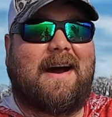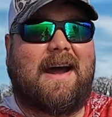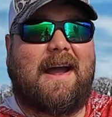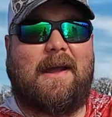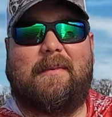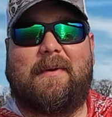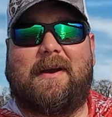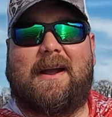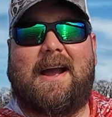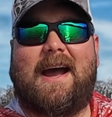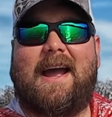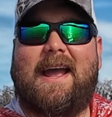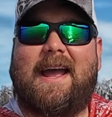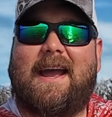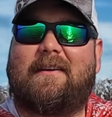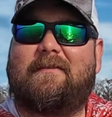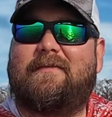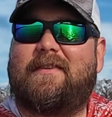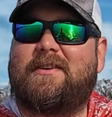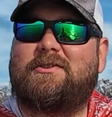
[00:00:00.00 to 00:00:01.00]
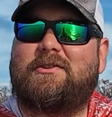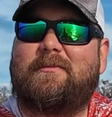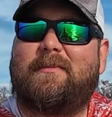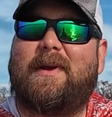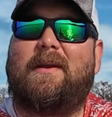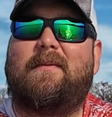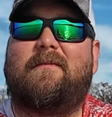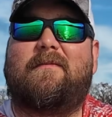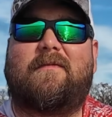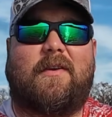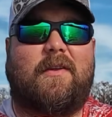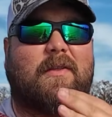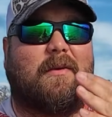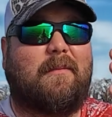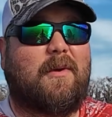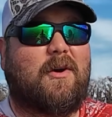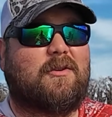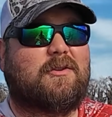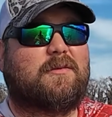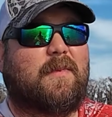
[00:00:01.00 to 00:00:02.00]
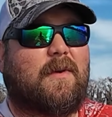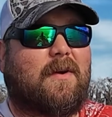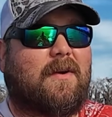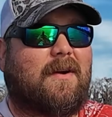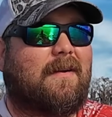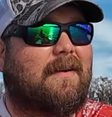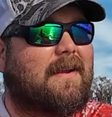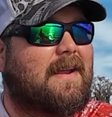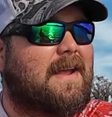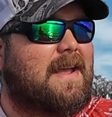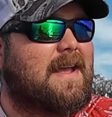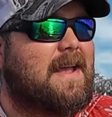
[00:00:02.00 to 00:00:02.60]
I am a kayak fisherman for the most part.